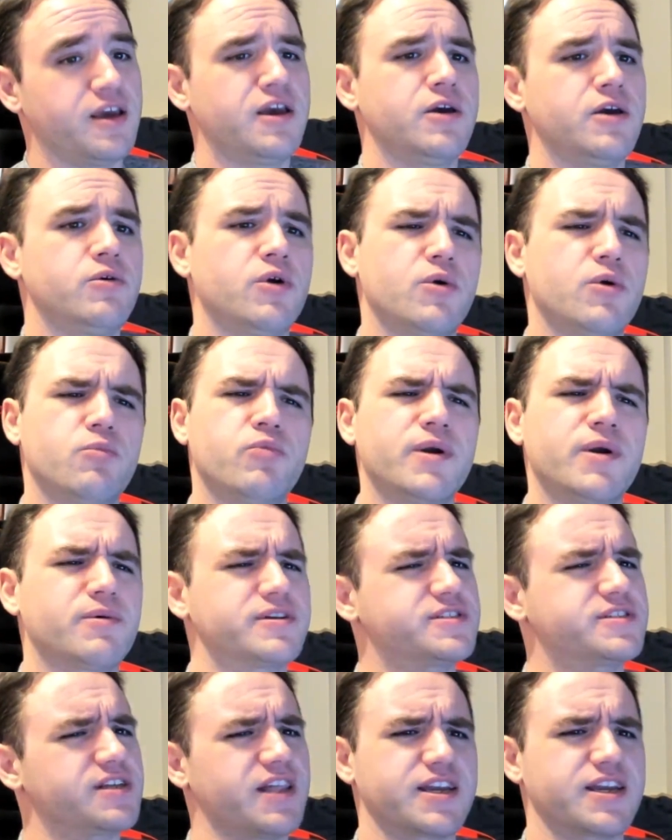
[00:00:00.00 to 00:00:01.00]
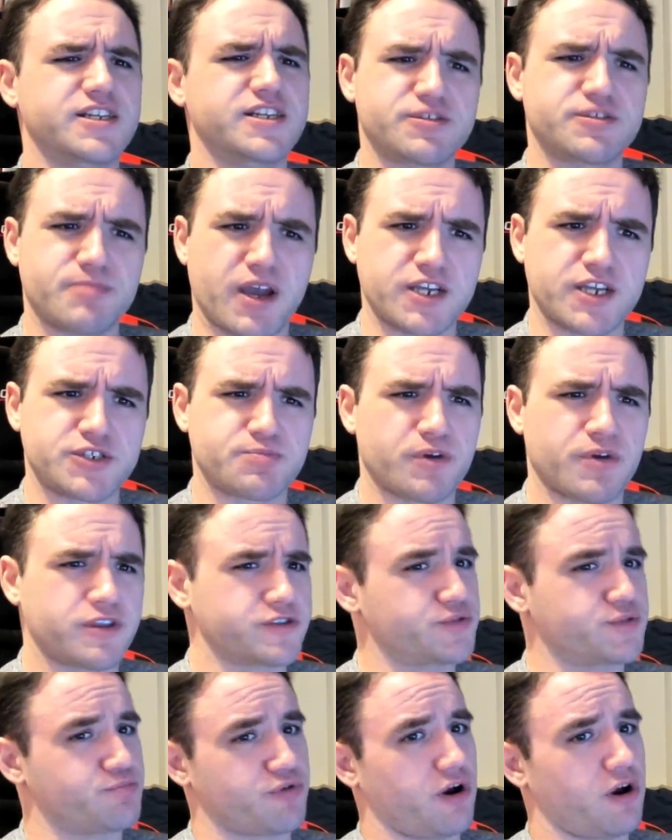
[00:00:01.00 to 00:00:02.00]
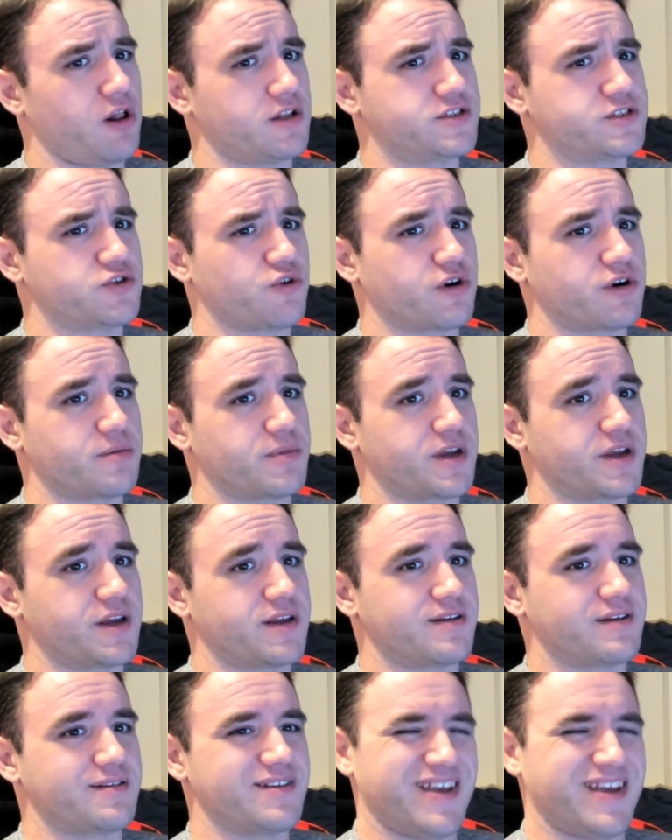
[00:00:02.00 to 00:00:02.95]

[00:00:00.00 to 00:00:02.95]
we went to like a Smash Brothers Brawl tournament